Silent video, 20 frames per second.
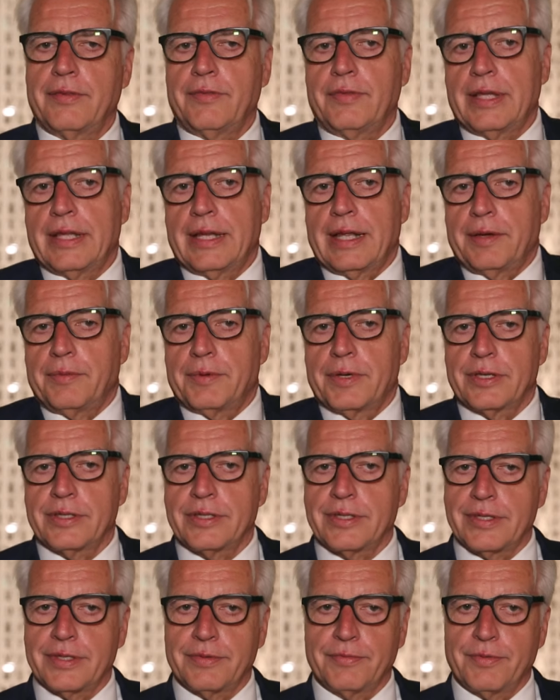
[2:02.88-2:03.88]
the V and A
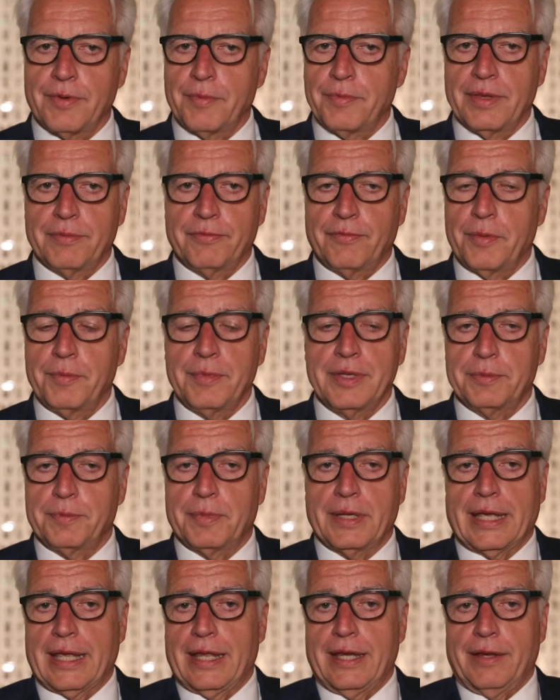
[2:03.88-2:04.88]
was, from, from its
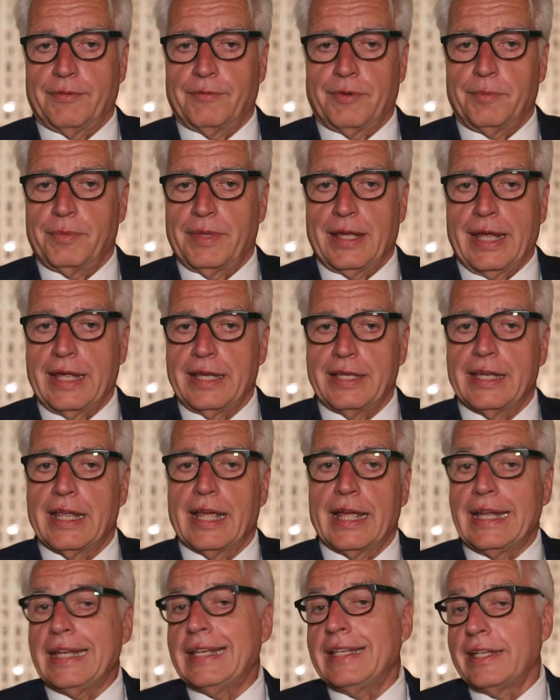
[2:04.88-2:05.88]
beginning, from the
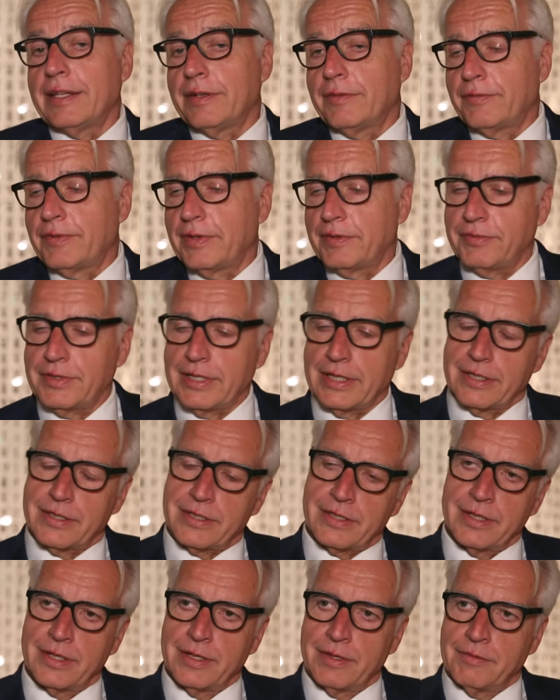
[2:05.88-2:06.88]
eighteen
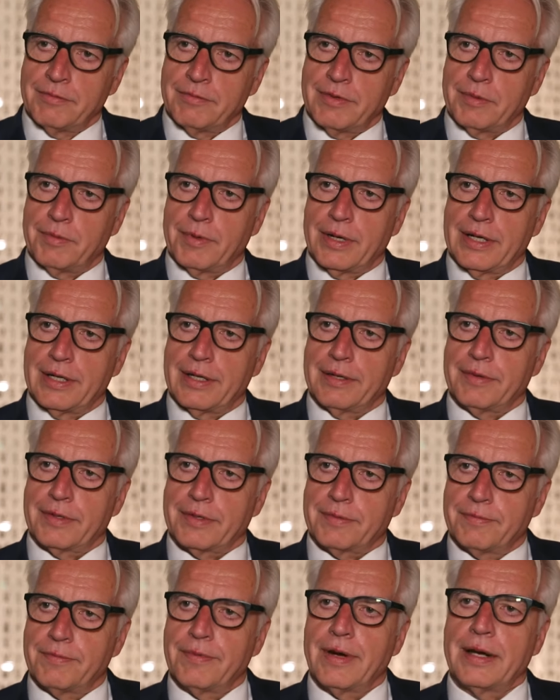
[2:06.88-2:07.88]
fifties, we were
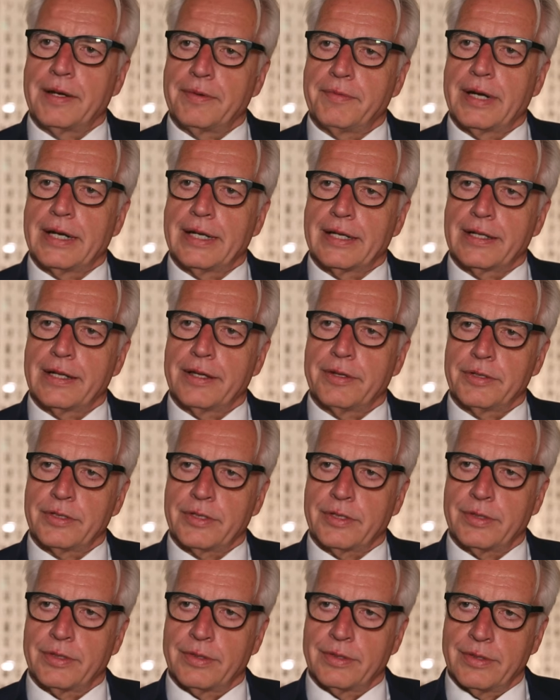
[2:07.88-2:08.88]
very, very
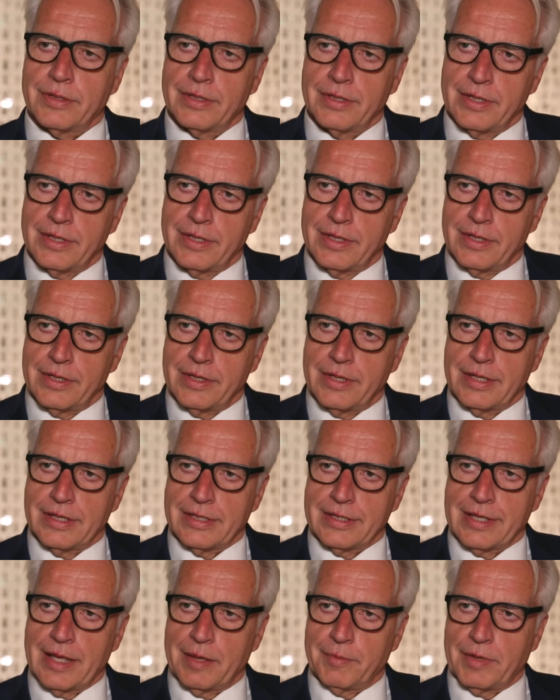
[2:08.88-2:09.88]
close to the
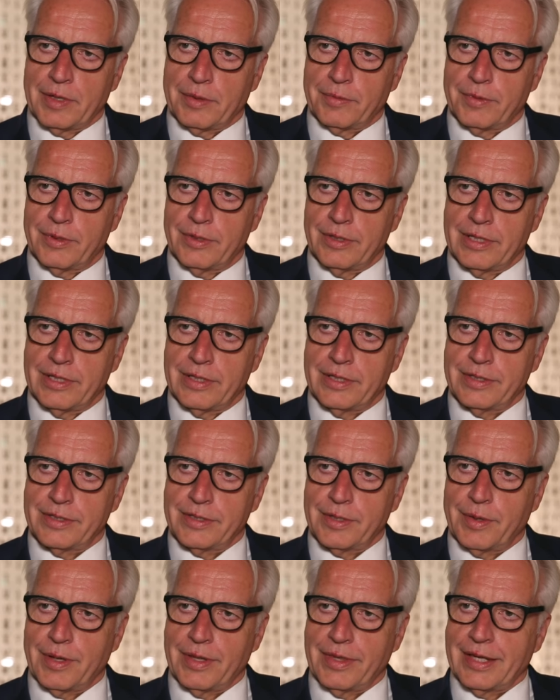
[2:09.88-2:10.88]
Islamic world,
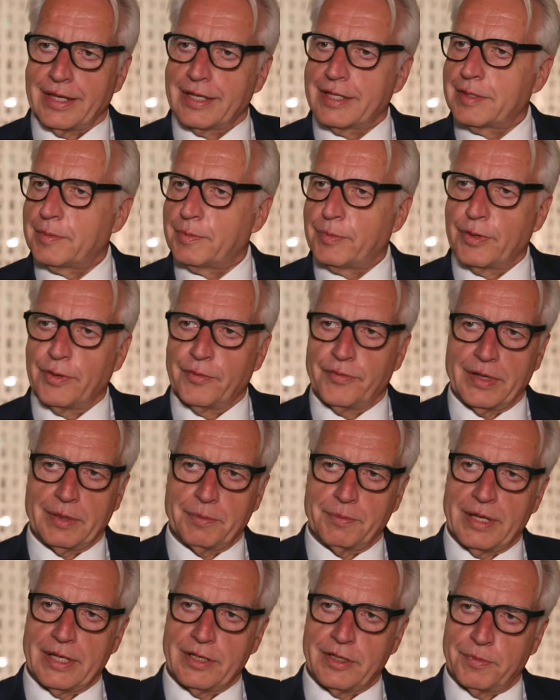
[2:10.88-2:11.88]
so I think it's a
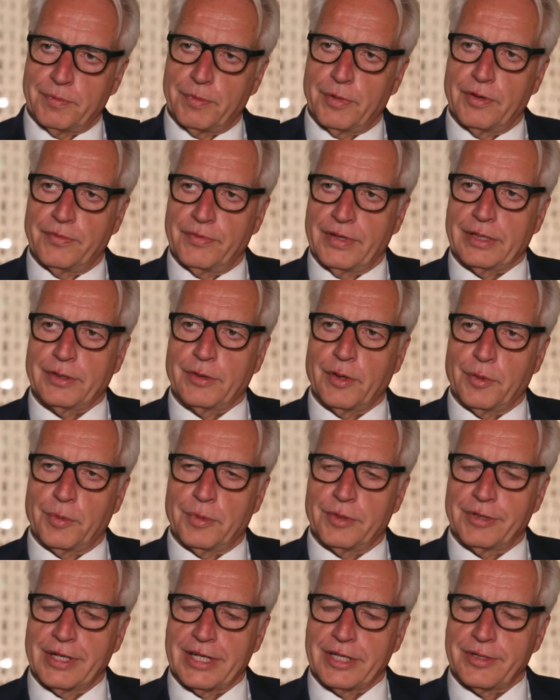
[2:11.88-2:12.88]
perfect match, a perfect
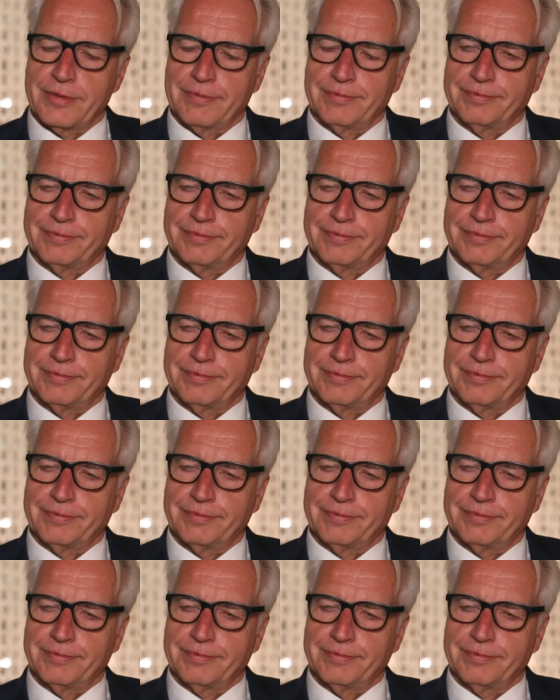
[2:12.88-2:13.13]
cooperation.